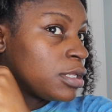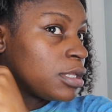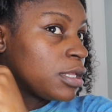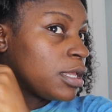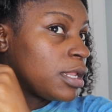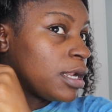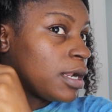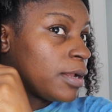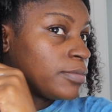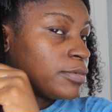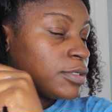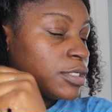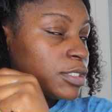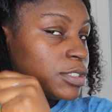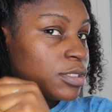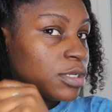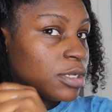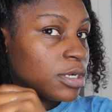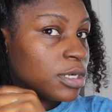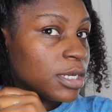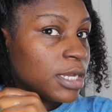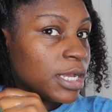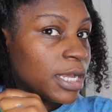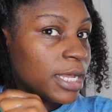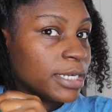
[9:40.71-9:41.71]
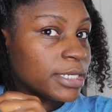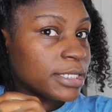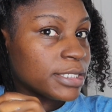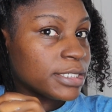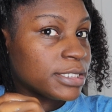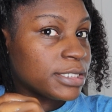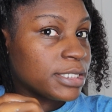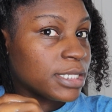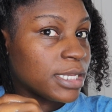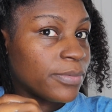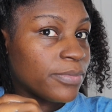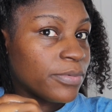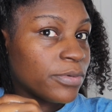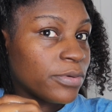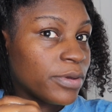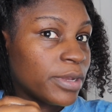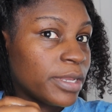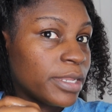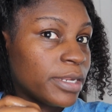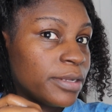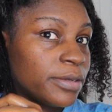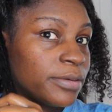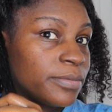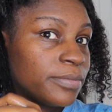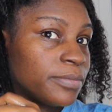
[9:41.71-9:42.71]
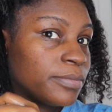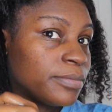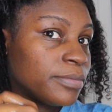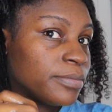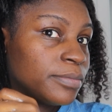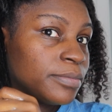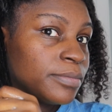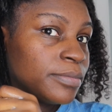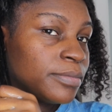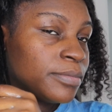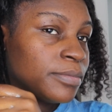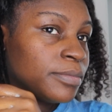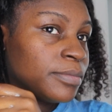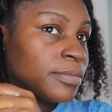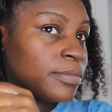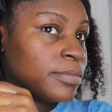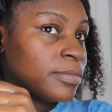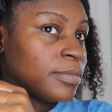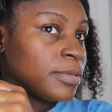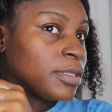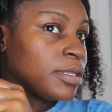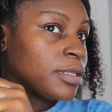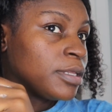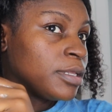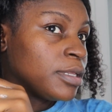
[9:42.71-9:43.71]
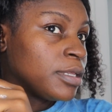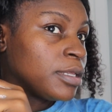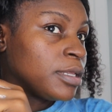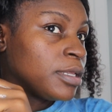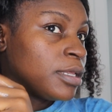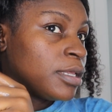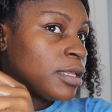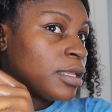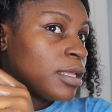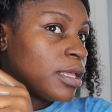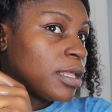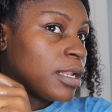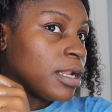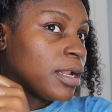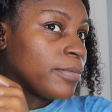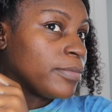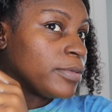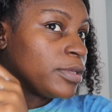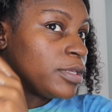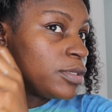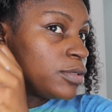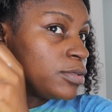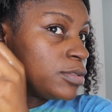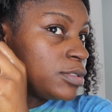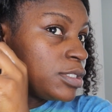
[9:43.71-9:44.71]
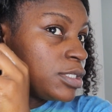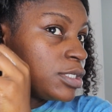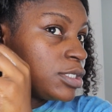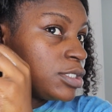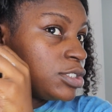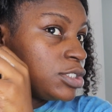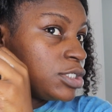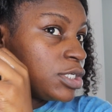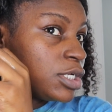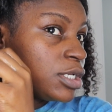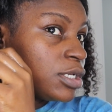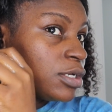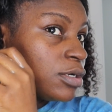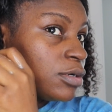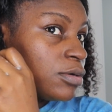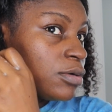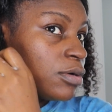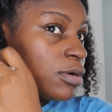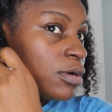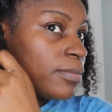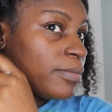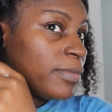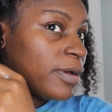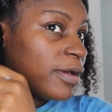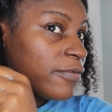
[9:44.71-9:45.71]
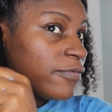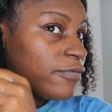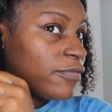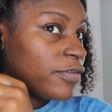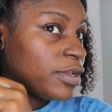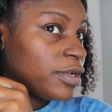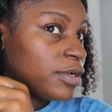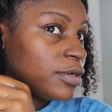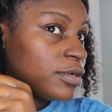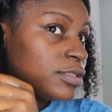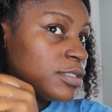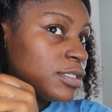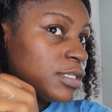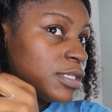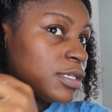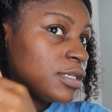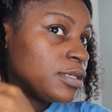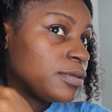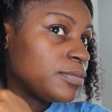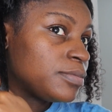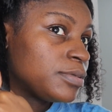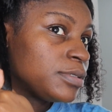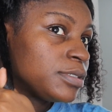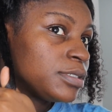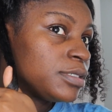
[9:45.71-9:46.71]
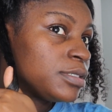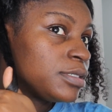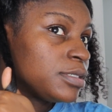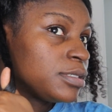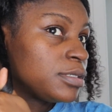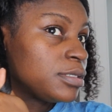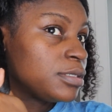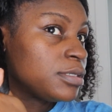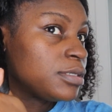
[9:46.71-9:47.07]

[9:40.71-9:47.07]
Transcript: and I'm just gonna kind of separate them. And I'm gonna use the gel on my fingertips